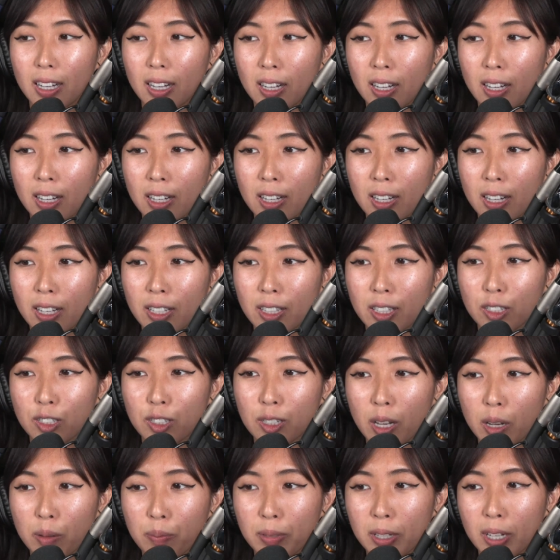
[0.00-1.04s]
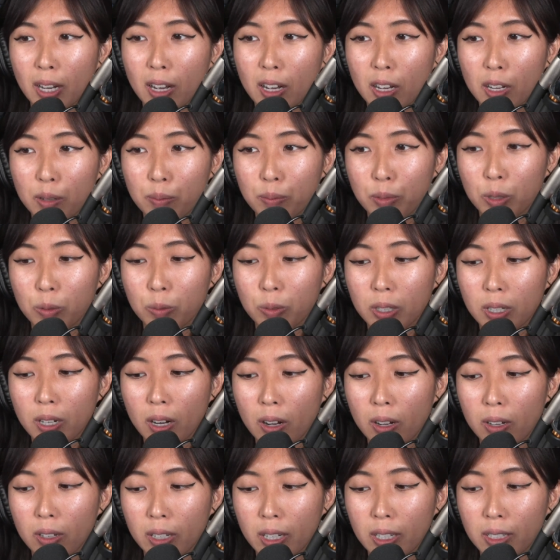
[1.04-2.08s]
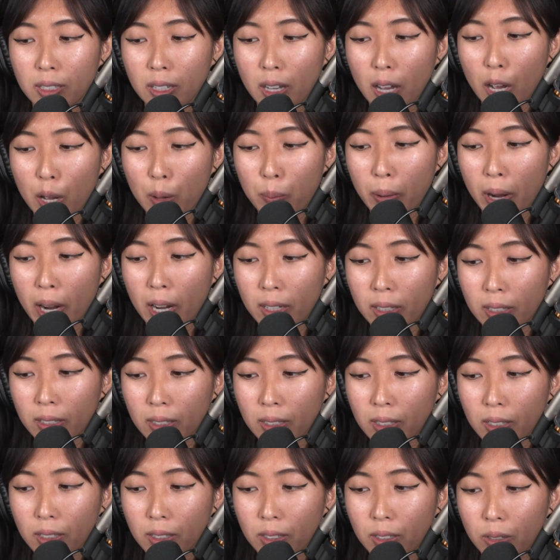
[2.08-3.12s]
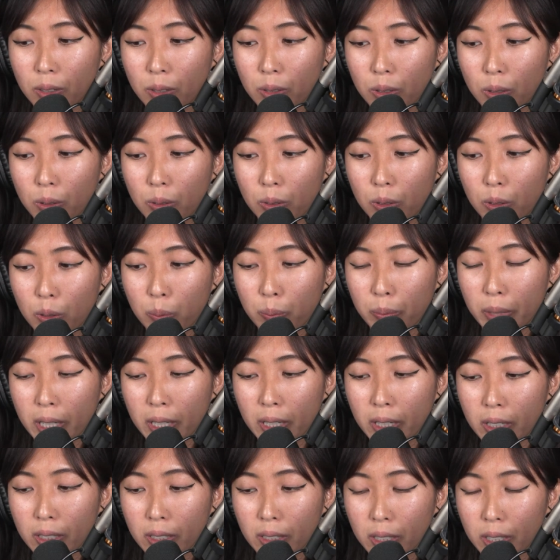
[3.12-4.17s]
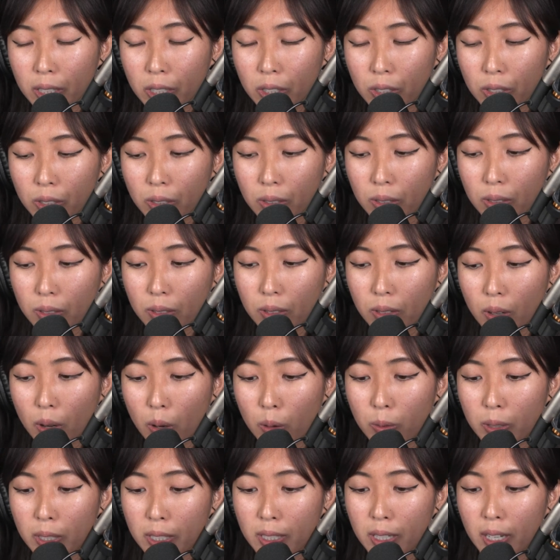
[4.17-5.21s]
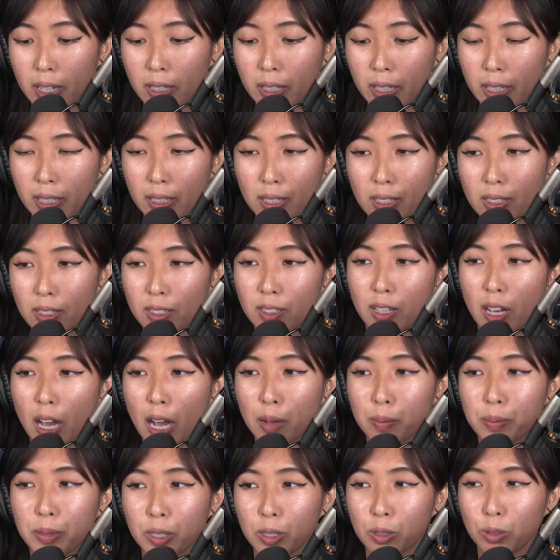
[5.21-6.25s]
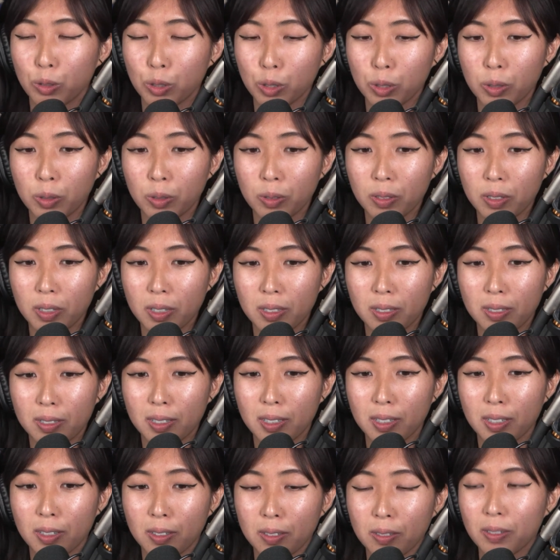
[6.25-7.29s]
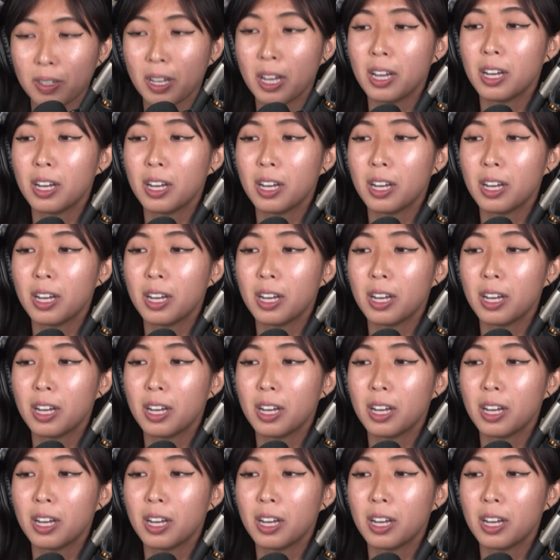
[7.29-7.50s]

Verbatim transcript: Uh, at the same time, you would call it as a hypothesis. So you don't immediately just always say, like, this is absolute truth, you know?